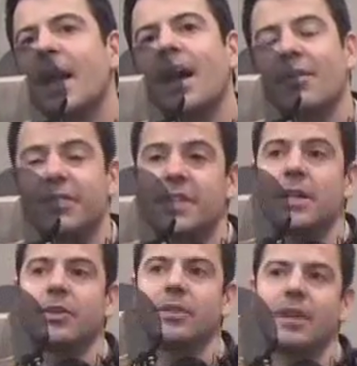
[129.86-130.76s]
Yeah, I have a
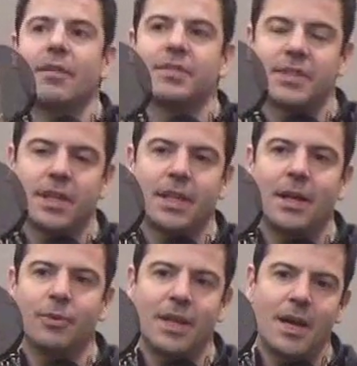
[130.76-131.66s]
single
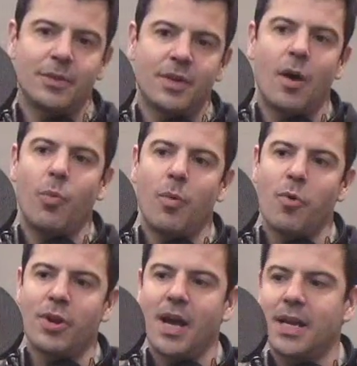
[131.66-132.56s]
out now. It's called One
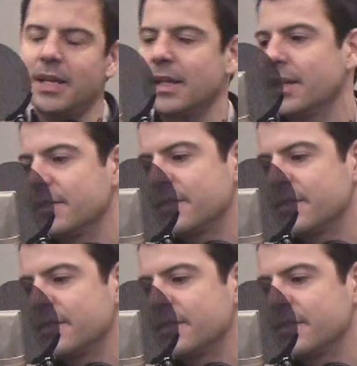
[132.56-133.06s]
More Night, and